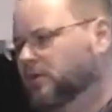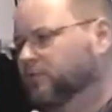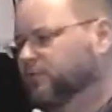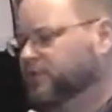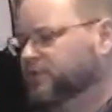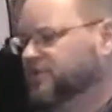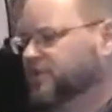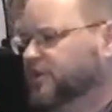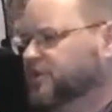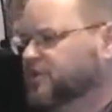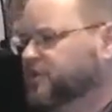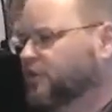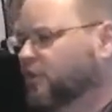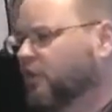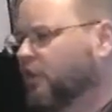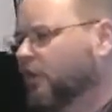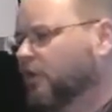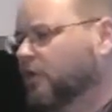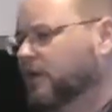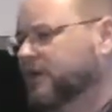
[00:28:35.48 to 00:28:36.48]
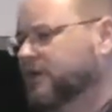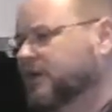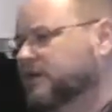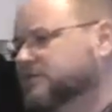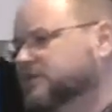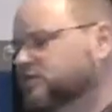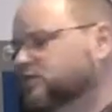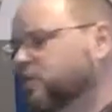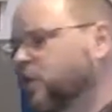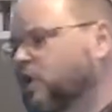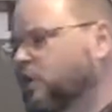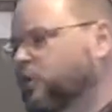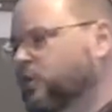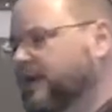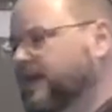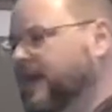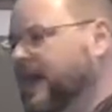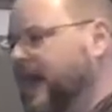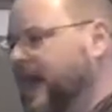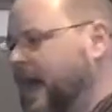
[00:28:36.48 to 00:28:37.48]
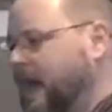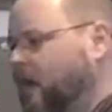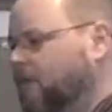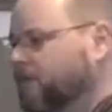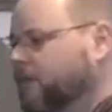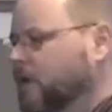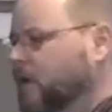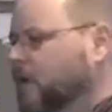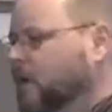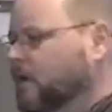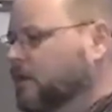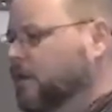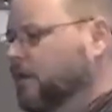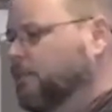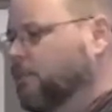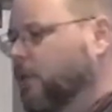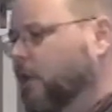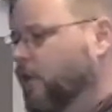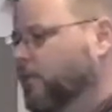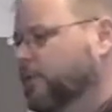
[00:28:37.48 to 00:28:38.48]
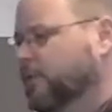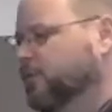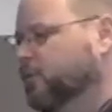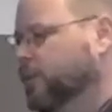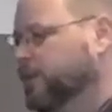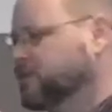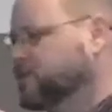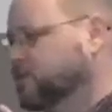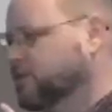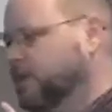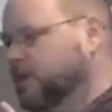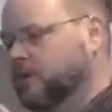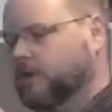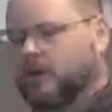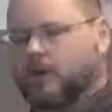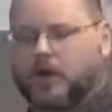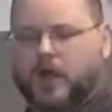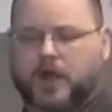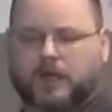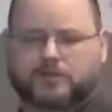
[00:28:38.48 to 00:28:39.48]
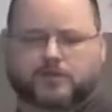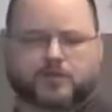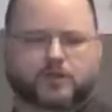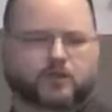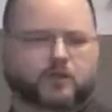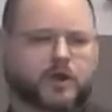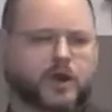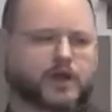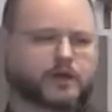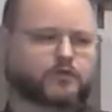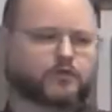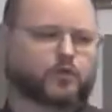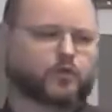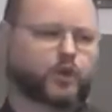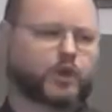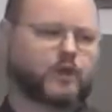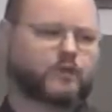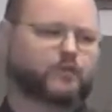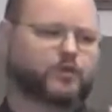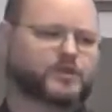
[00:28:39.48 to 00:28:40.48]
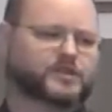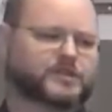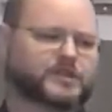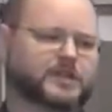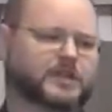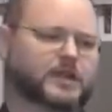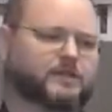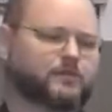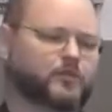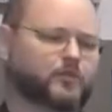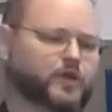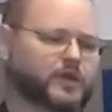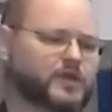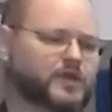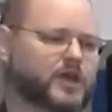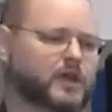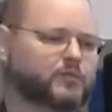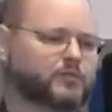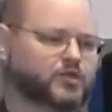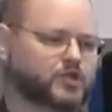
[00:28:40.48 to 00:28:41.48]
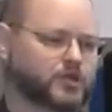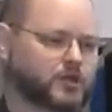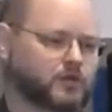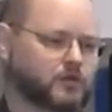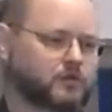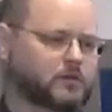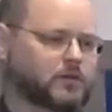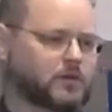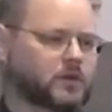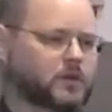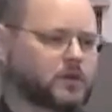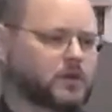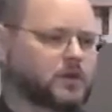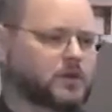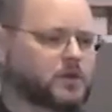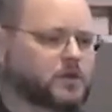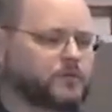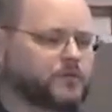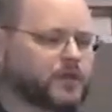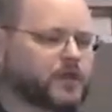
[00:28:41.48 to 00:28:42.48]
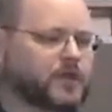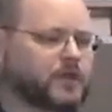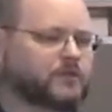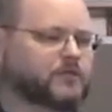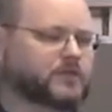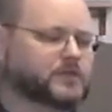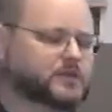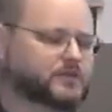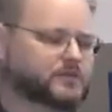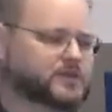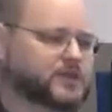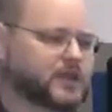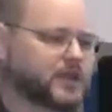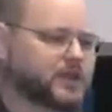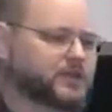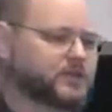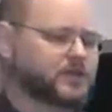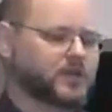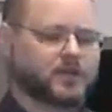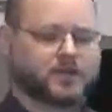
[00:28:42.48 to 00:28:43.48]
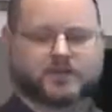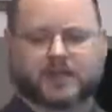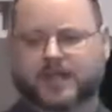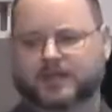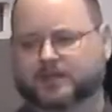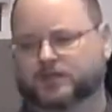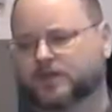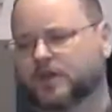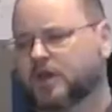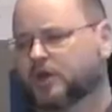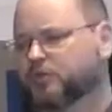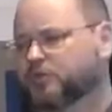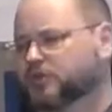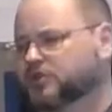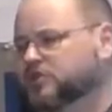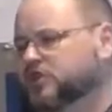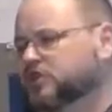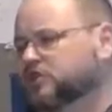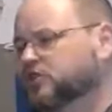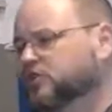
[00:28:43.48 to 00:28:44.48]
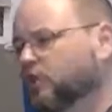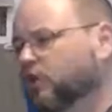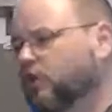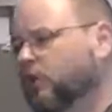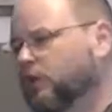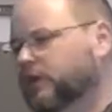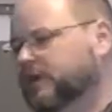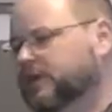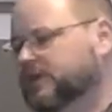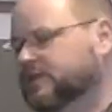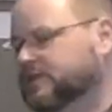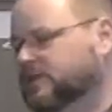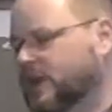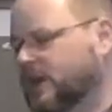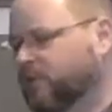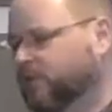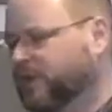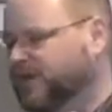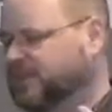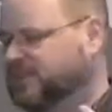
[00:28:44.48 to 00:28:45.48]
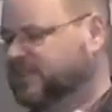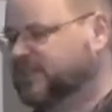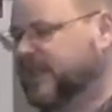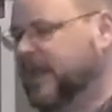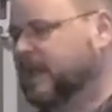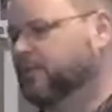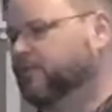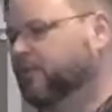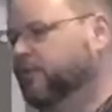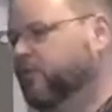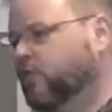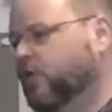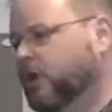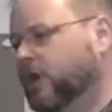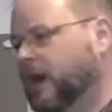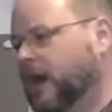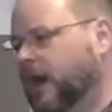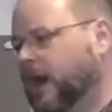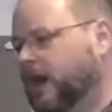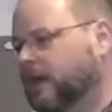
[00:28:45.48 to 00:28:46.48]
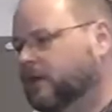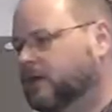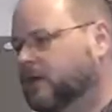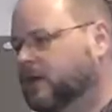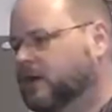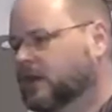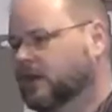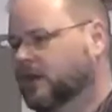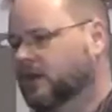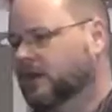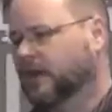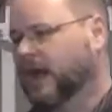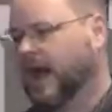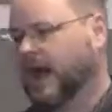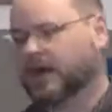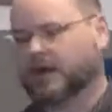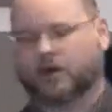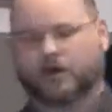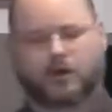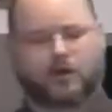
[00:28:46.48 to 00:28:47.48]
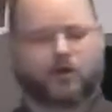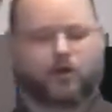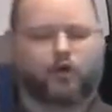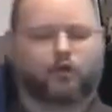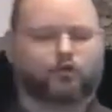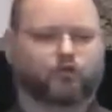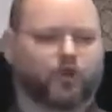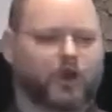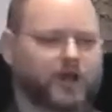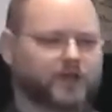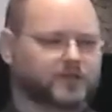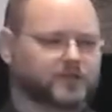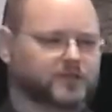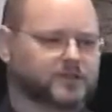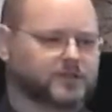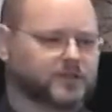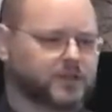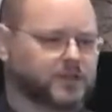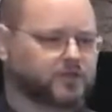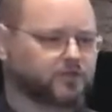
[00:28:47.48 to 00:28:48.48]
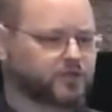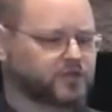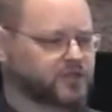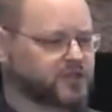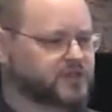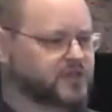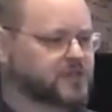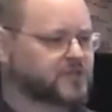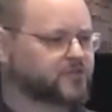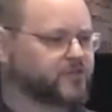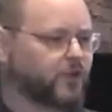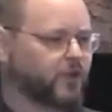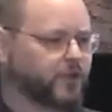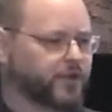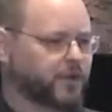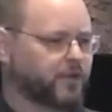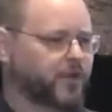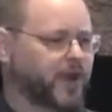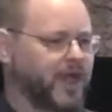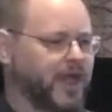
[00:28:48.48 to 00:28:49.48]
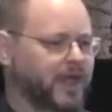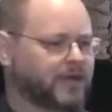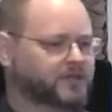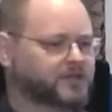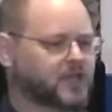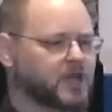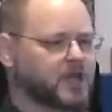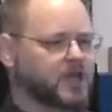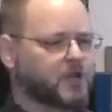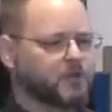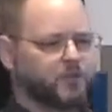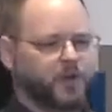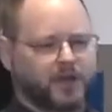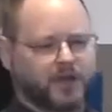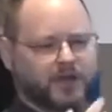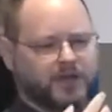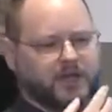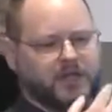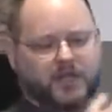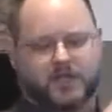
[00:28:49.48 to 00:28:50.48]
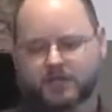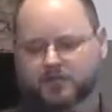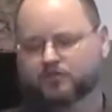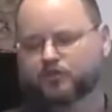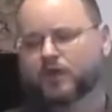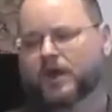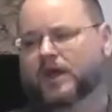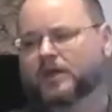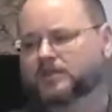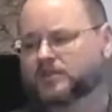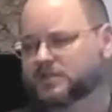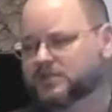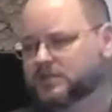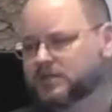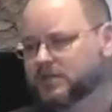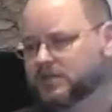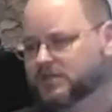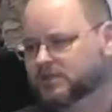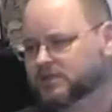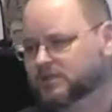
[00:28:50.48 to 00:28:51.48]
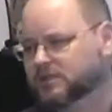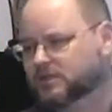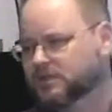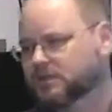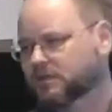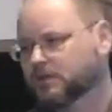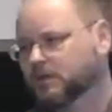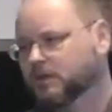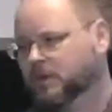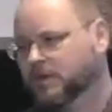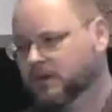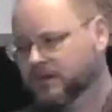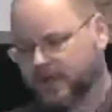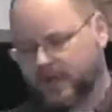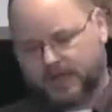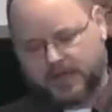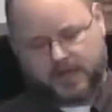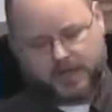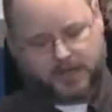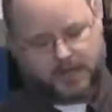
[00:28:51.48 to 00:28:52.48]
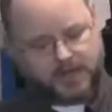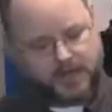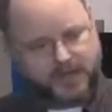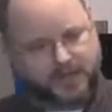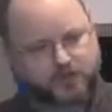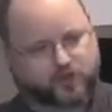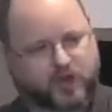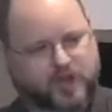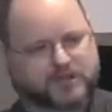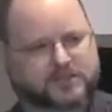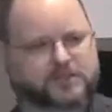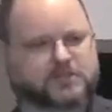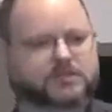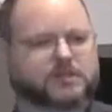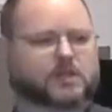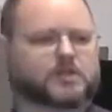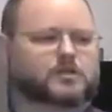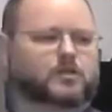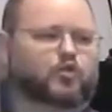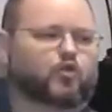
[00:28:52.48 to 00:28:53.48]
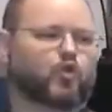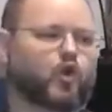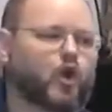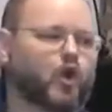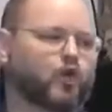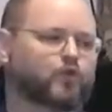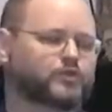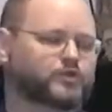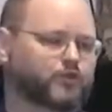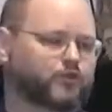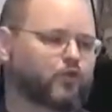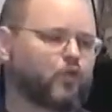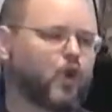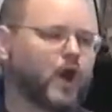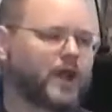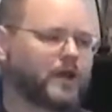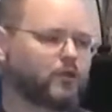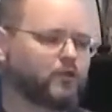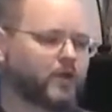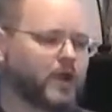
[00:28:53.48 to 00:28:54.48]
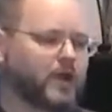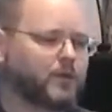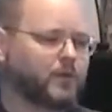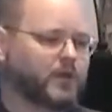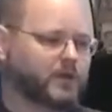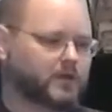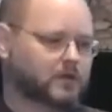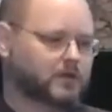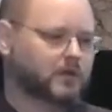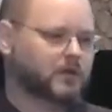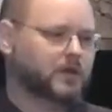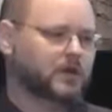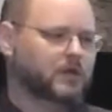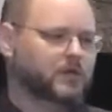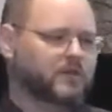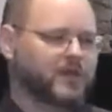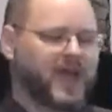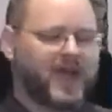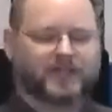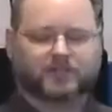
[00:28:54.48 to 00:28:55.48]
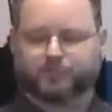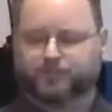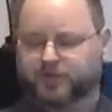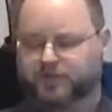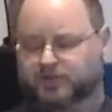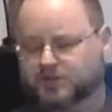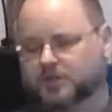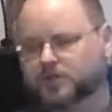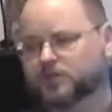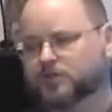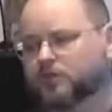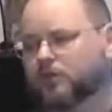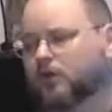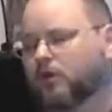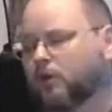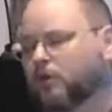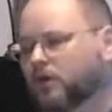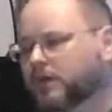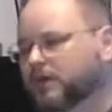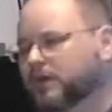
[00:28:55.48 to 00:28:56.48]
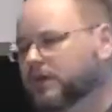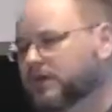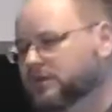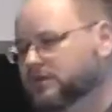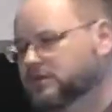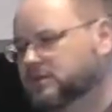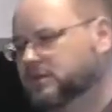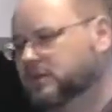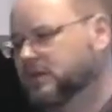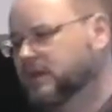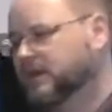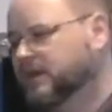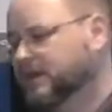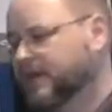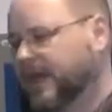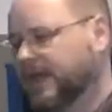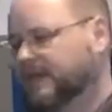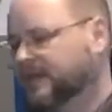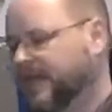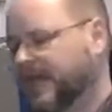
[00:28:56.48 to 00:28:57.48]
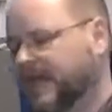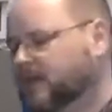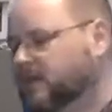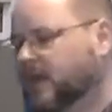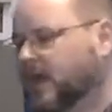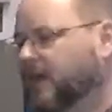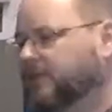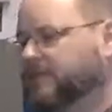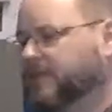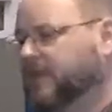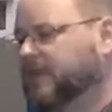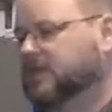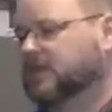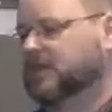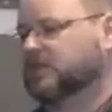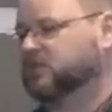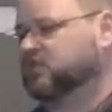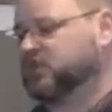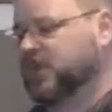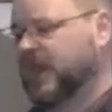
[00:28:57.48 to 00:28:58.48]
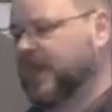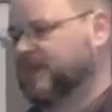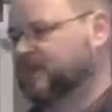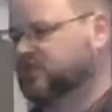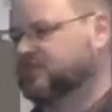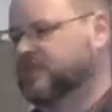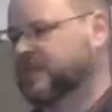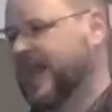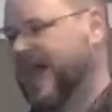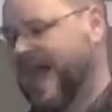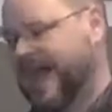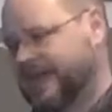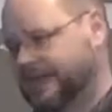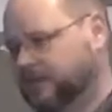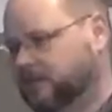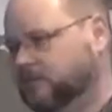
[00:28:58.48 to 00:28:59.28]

Positional holiness is what we have the moment we surrender our lives to Christ and we have received the redemption, the forgiveness of sins. That, that's positional holiness, that we stand before God not in our own righteousness, which is his filthy rags, but in his righteousness. That he, he dresses us in robes of white raiment. That's positional holiness. That, that nothing can change that.